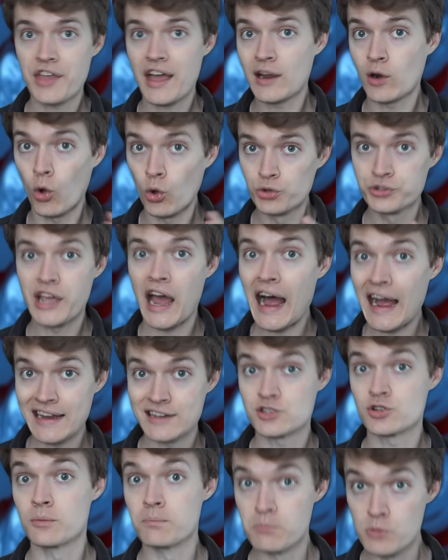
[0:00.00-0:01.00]
that old guy
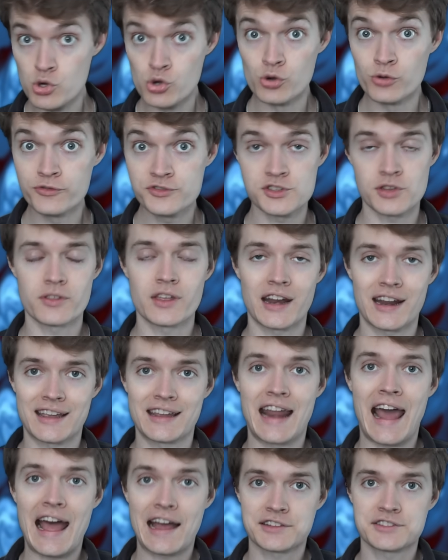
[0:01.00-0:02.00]
to move so that I
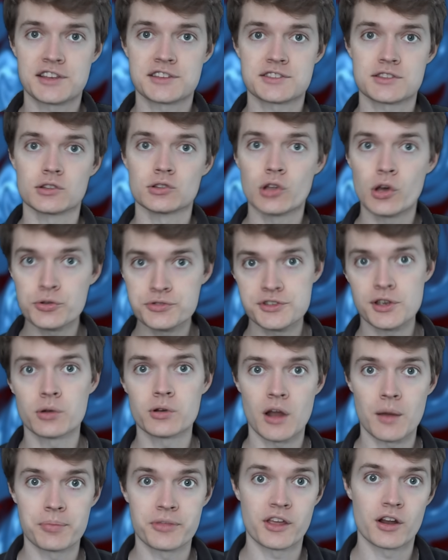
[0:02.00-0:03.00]
can access the load
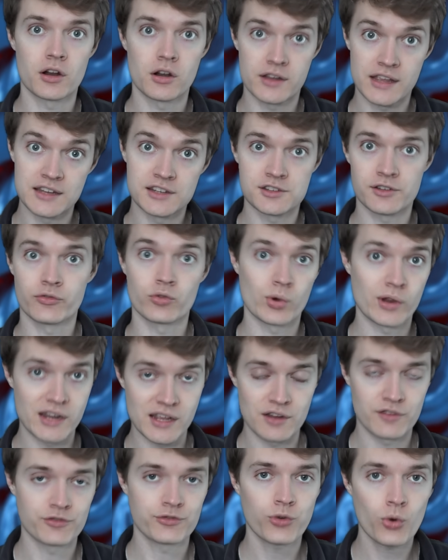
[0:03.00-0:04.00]
zone up there into
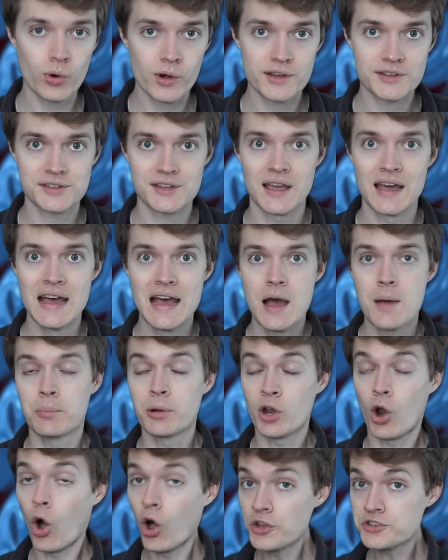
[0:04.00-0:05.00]
Viridian Forest,
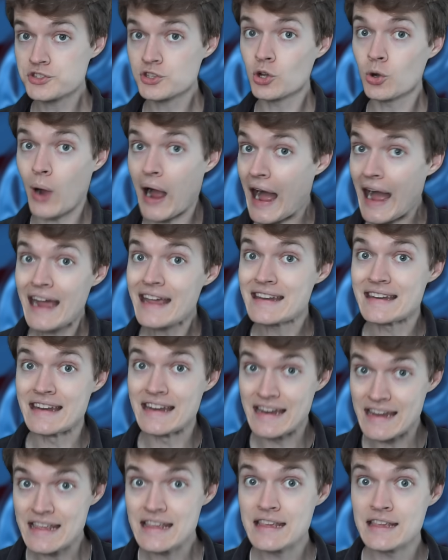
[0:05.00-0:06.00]
but also I
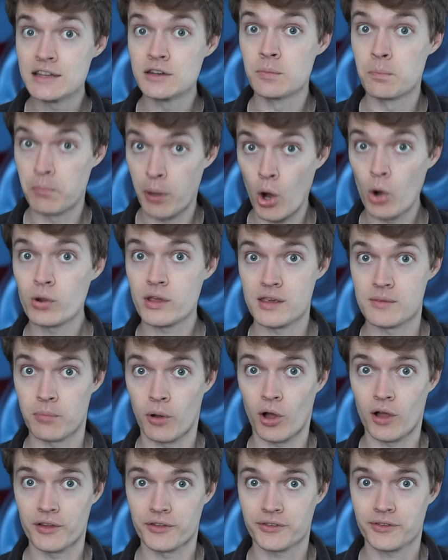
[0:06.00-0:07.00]
need
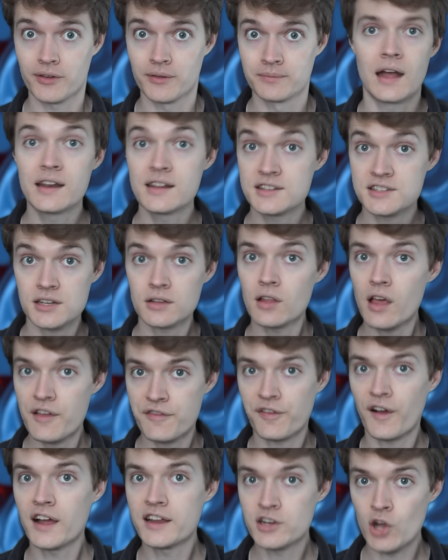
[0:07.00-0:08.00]
Pokeballs. And until I
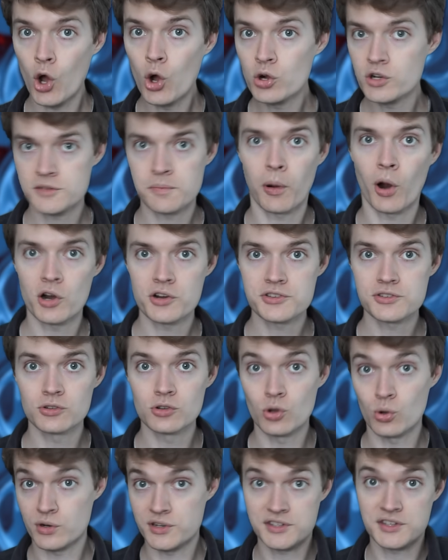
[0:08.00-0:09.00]
find Oak's
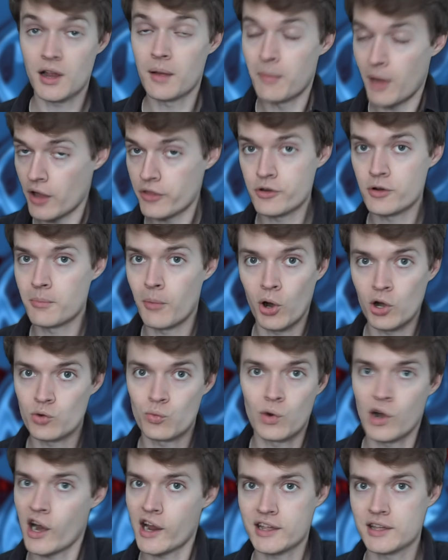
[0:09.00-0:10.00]
parcel or some other mart
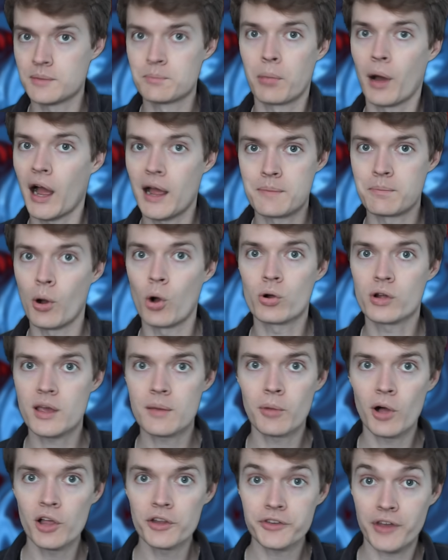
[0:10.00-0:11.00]
where I can buy
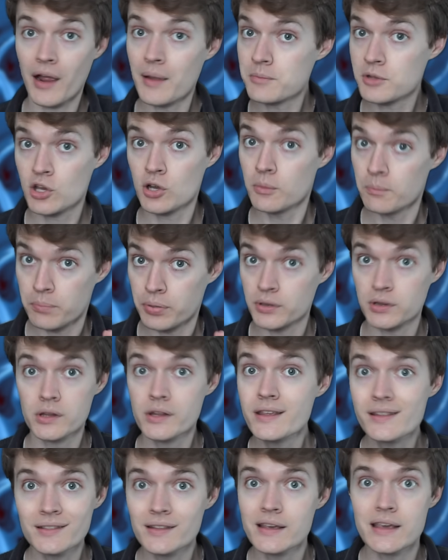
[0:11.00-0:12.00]
Pokeballs, I'm
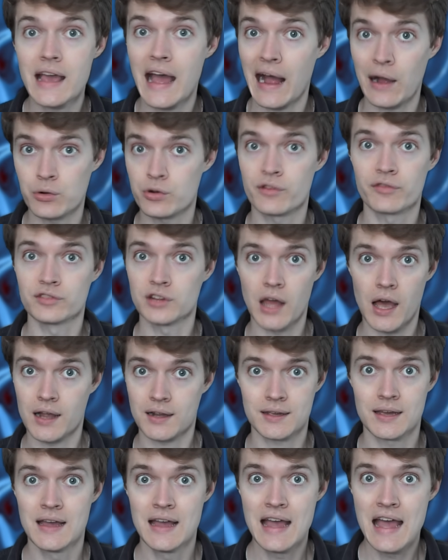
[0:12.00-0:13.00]
completely out of
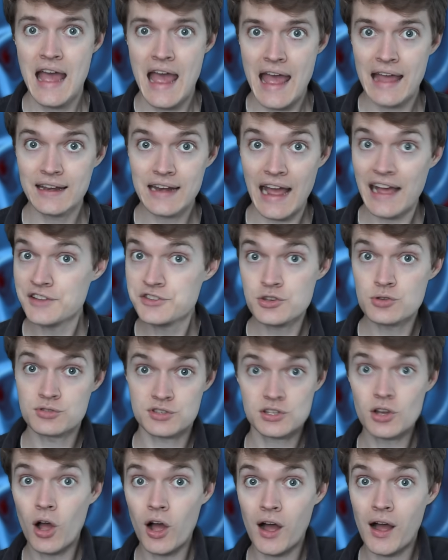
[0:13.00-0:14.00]
luck. And as you
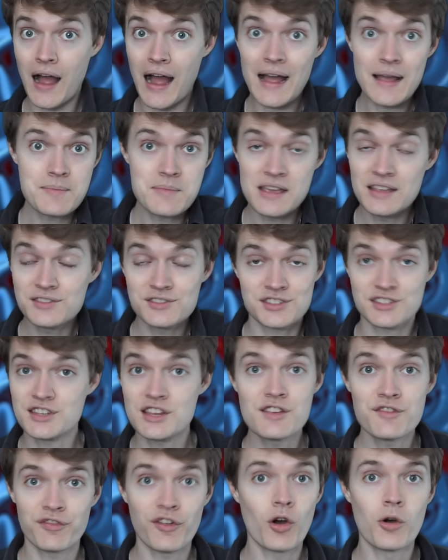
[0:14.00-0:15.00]
saw, I'm in
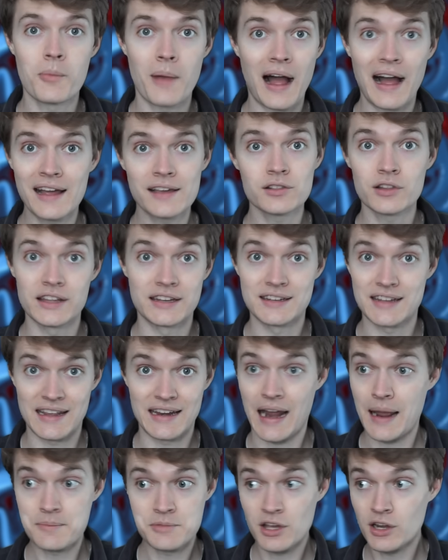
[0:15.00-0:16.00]
Seafoam Island,
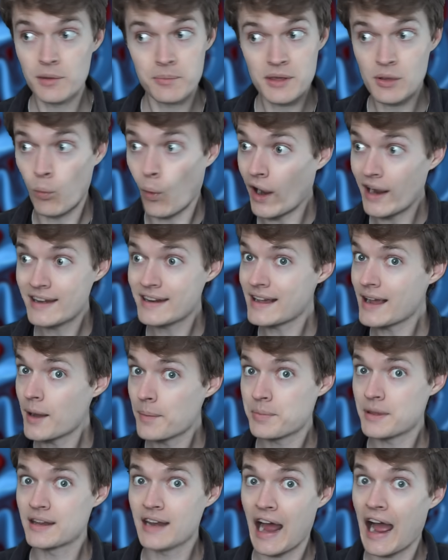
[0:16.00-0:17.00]
and I'm gonna be winding
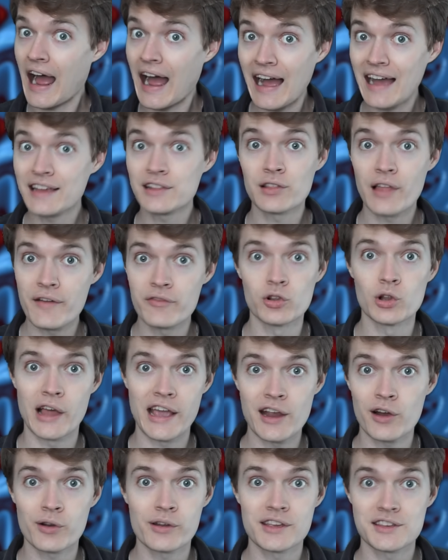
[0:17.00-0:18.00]
up in high-level
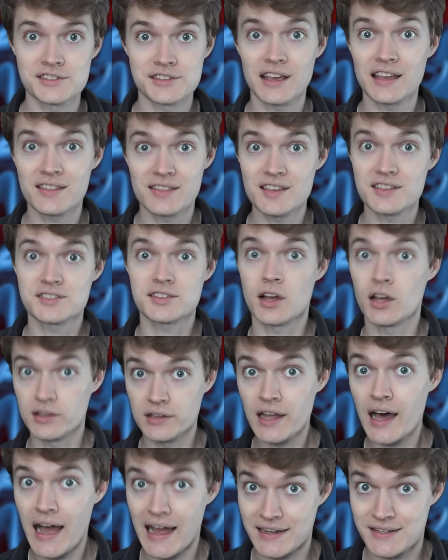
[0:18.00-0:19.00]
areas like this a
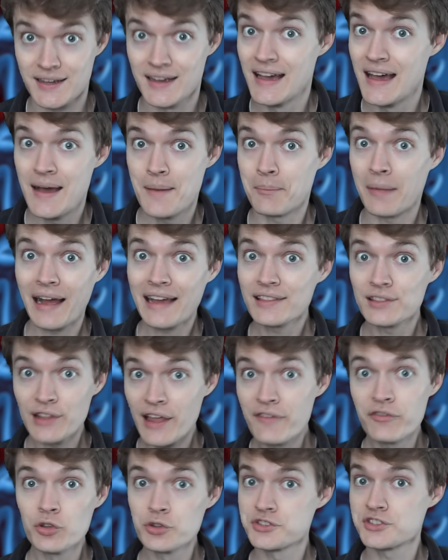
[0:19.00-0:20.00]
lot. My
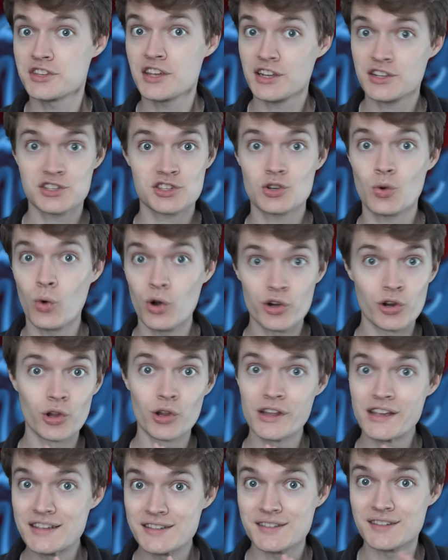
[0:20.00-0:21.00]
level 6
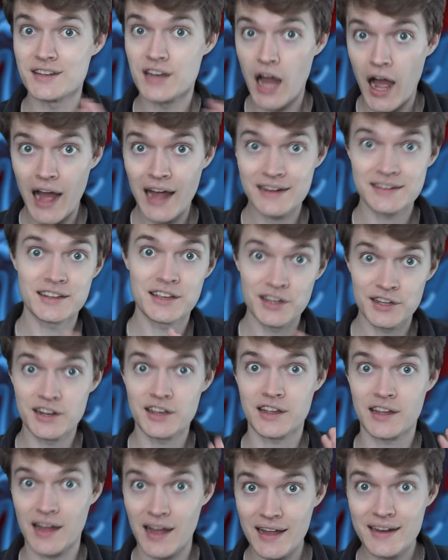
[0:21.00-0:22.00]
Squirtle is not
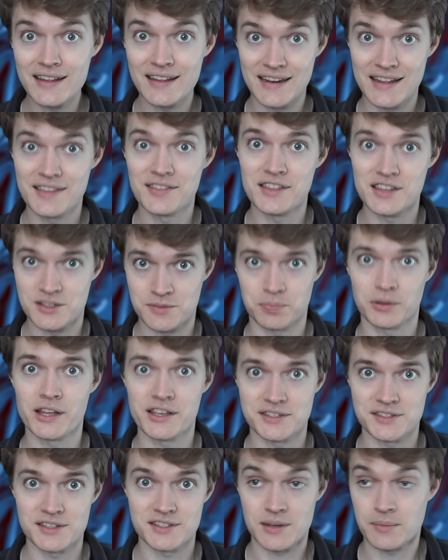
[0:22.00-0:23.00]
gonna cut it in these
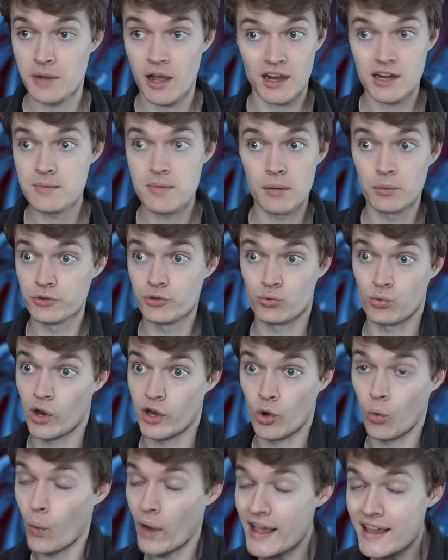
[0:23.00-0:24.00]
places. I'm not gonna be able to
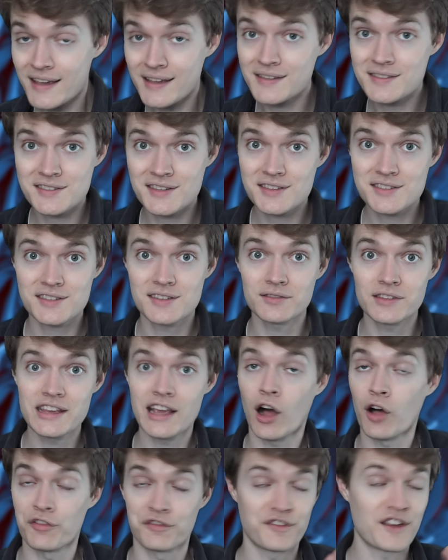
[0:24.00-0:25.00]
run away
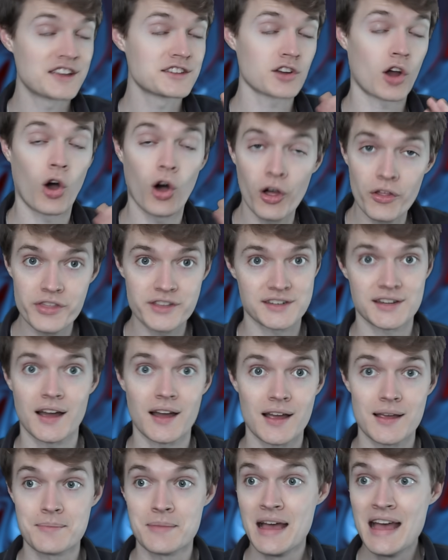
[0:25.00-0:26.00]
consistently, I'll faint all the
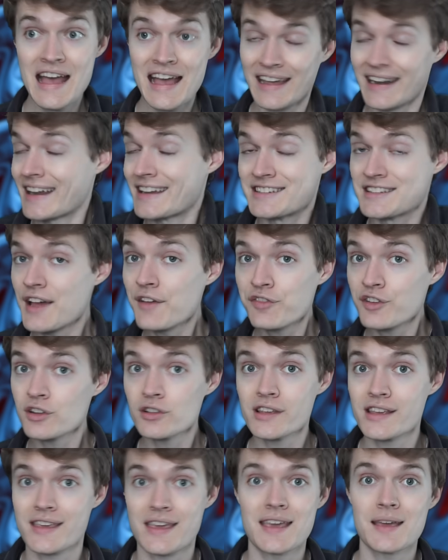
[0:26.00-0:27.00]
time, and I
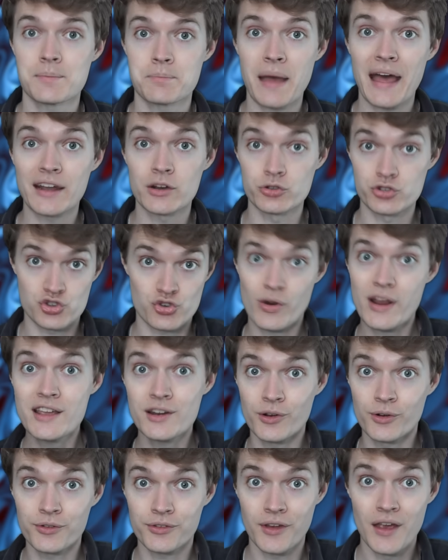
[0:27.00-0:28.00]
definitely can't battle
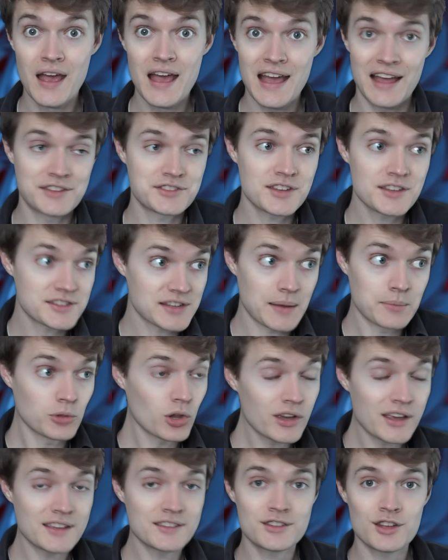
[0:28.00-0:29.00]
trainers. And since I'm
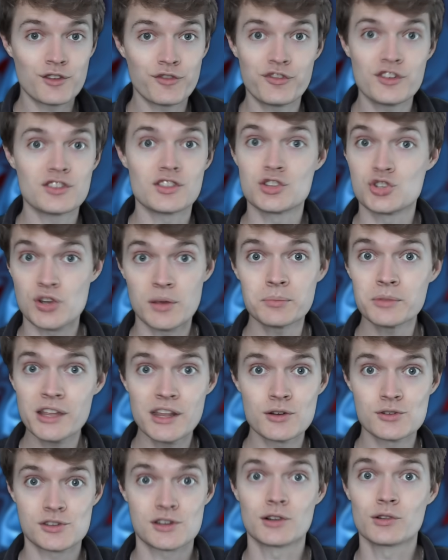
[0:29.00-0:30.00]
looking to defeat the gym
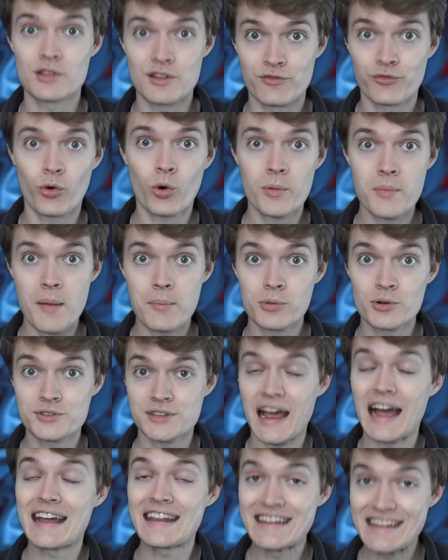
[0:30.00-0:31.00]
leaders and Elite Four
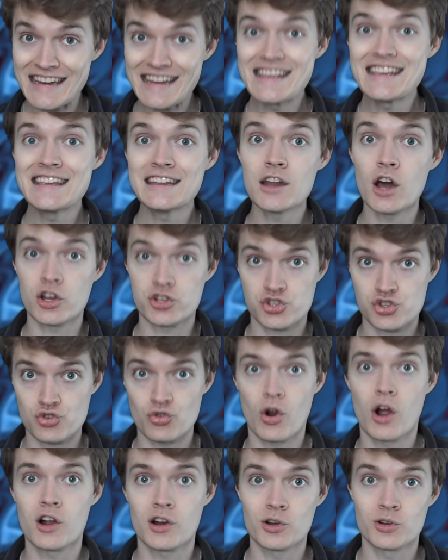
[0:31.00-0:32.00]
members, I need a
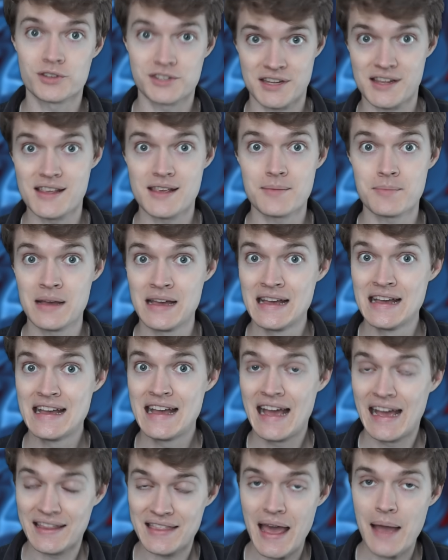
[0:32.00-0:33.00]
stronger team,
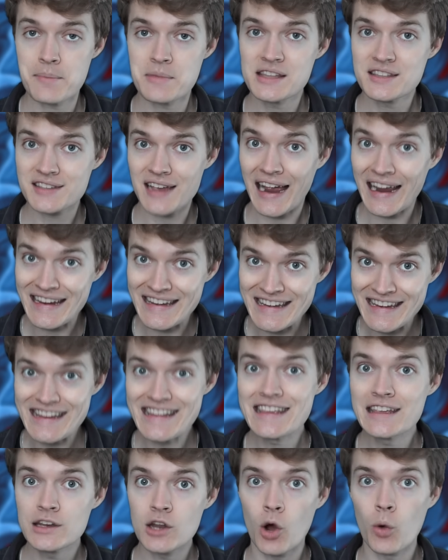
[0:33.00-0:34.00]
and that means I
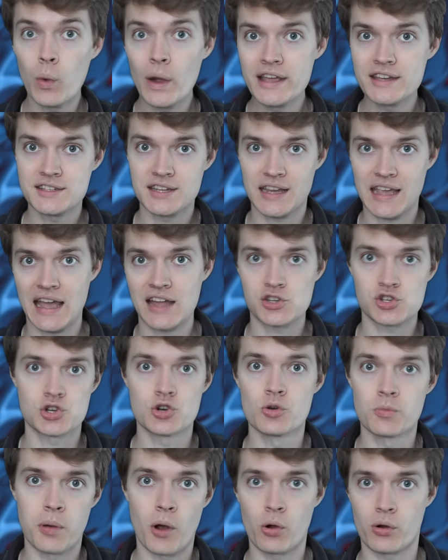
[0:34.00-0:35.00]
need a way to catch
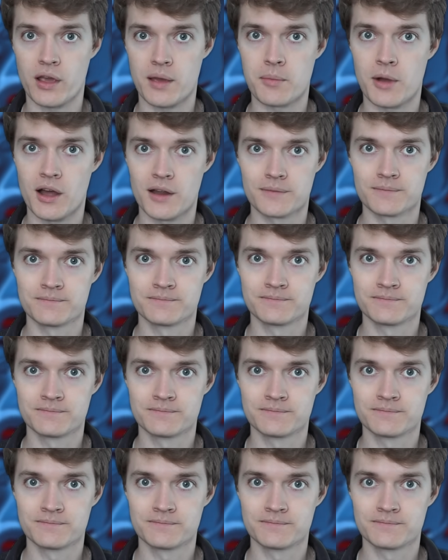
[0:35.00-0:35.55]
new Pokemon.